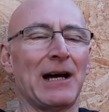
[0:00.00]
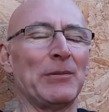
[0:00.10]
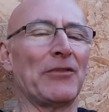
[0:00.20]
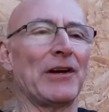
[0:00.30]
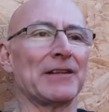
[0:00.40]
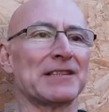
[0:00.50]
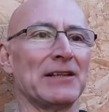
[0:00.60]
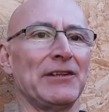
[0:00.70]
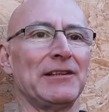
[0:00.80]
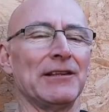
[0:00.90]
happy
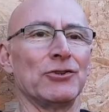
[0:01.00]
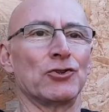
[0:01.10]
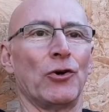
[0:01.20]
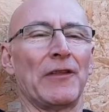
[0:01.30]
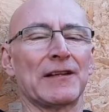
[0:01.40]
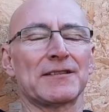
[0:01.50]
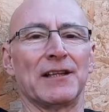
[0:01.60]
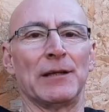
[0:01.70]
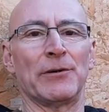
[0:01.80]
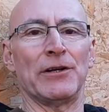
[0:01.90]
Thanksgiving, enjoy that
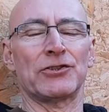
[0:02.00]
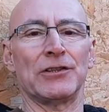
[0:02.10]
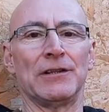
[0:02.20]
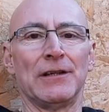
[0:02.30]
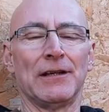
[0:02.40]
celebration,